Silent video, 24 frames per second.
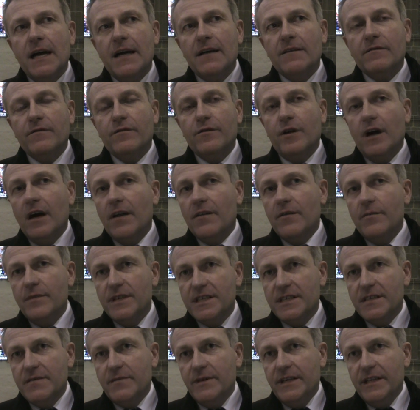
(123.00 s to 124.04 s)
for other
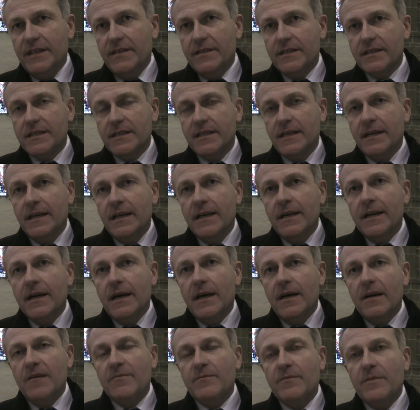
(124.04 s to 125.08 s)
misdemeanours,
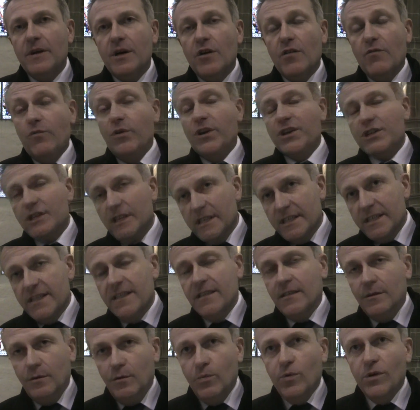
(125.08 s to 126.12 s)
of which I
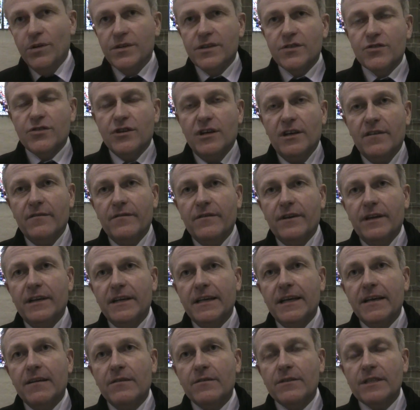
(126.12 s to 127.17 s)
still want to try and find
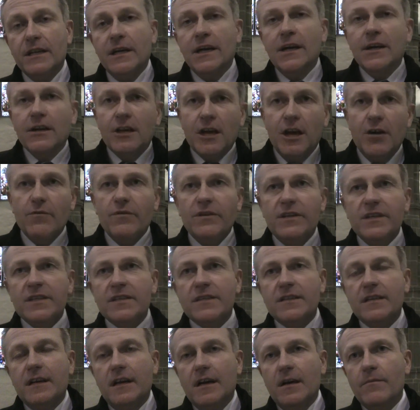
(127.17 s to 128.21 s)
out. COVID
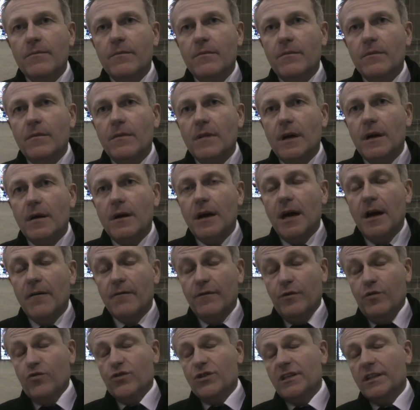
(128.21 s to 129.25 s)
is
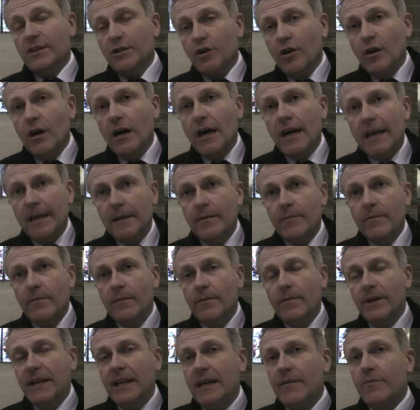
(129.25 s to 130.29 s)
unfortunately not
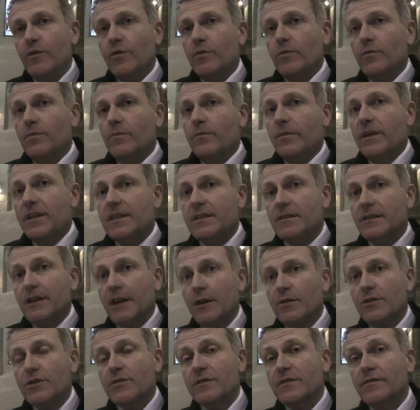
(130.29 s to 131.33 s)
been able me to
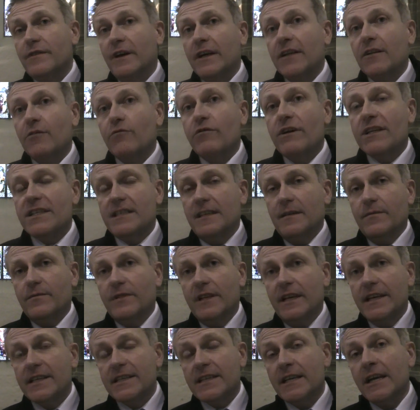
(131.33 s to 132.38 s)
go to his final resting
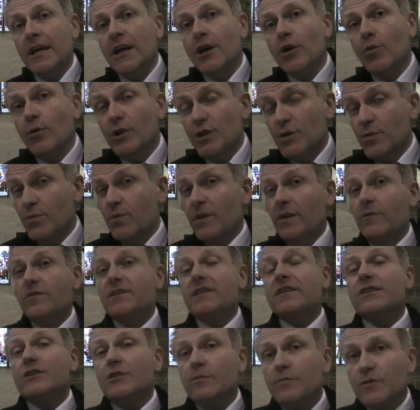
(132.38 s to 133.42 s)
place, which he was
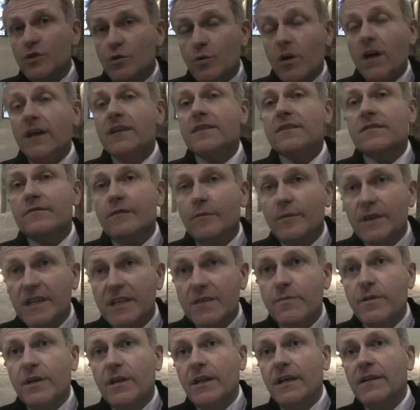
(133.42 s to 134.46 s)
exhumed twice from
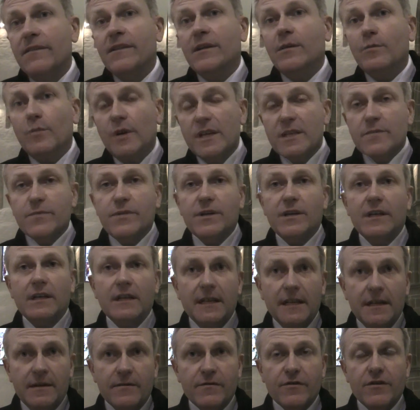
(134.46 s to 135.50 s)
East Berlin and West Berlin
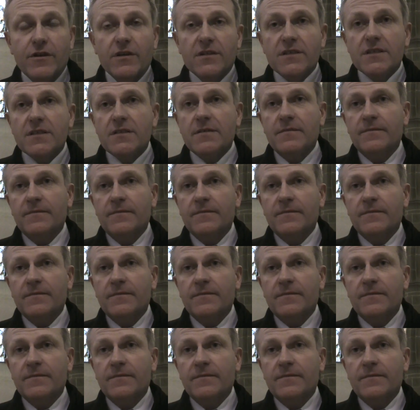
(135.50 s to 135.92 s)
in France.